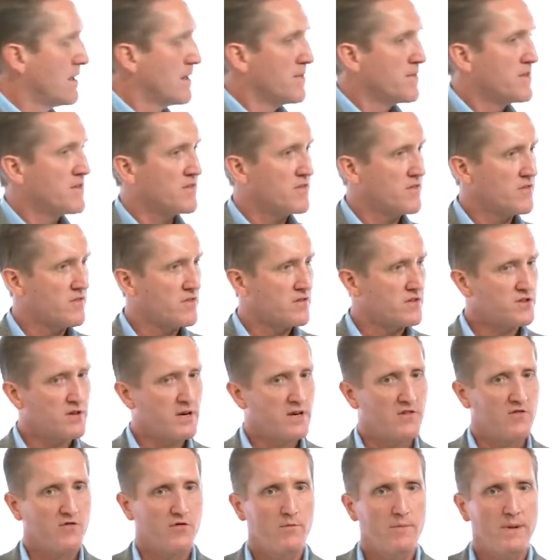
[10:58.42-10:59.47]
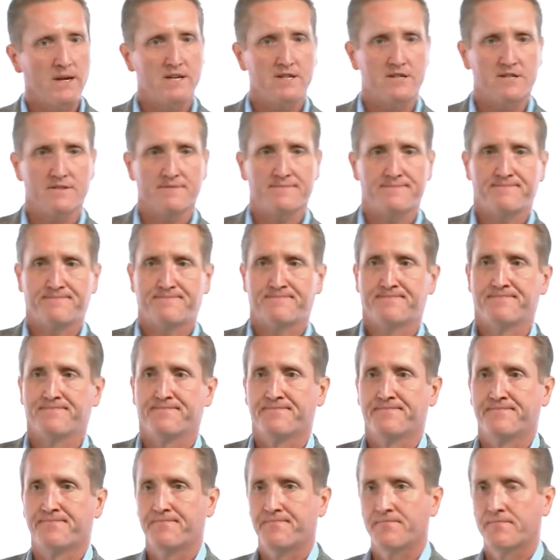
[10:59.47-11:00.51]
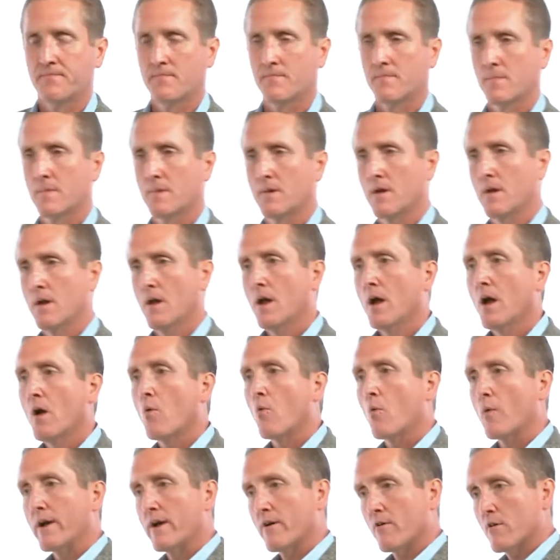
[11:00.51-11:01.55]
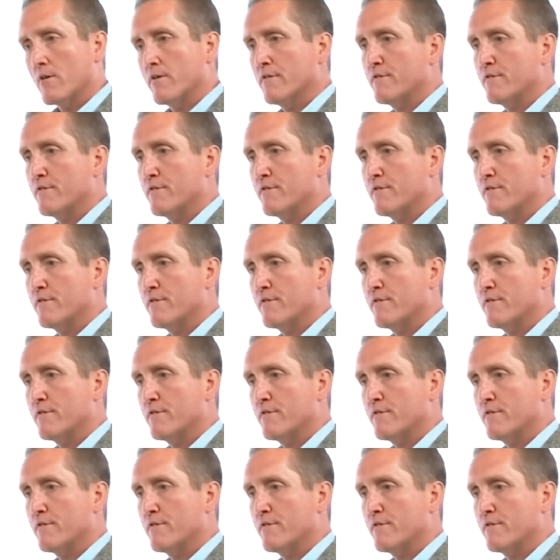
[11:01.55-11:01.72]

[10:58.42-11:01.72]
this is the transformation. We are